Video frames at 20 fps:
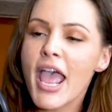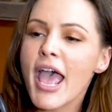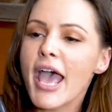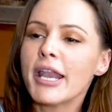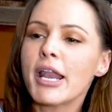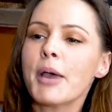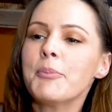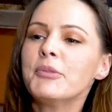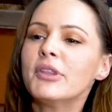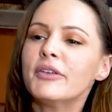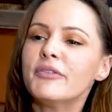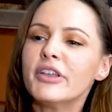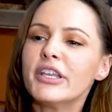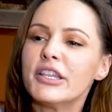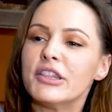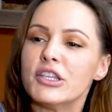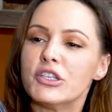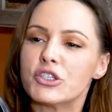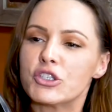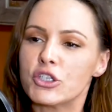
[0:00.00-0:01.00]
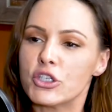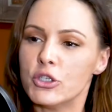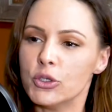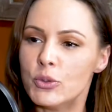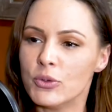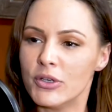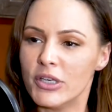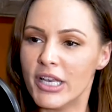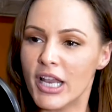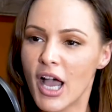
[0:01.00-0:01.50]
And I'm living in these
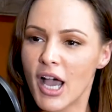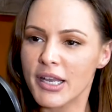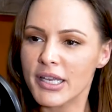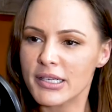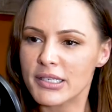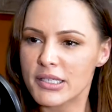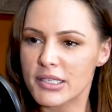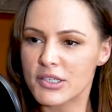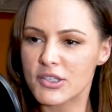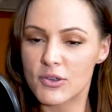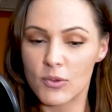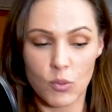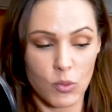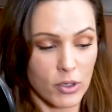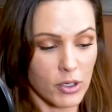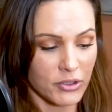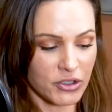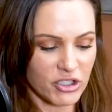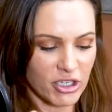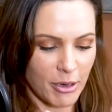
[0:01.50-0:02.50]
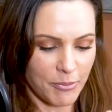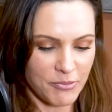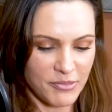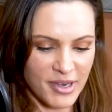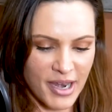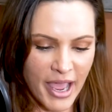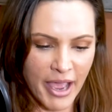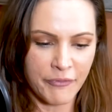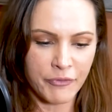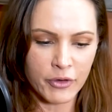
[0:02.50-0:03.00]
two non-existent worlds, and I'm
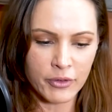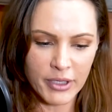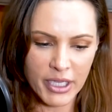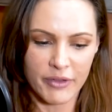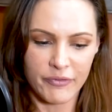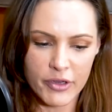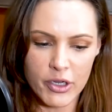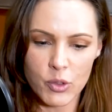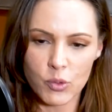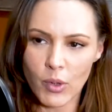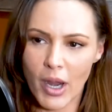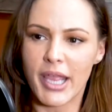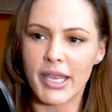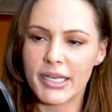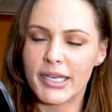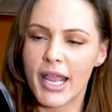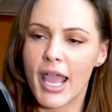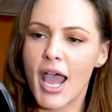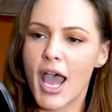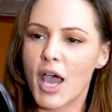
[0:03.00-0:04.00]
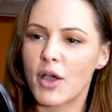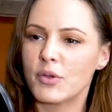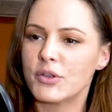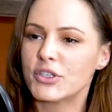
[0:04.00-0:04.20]
never living right now.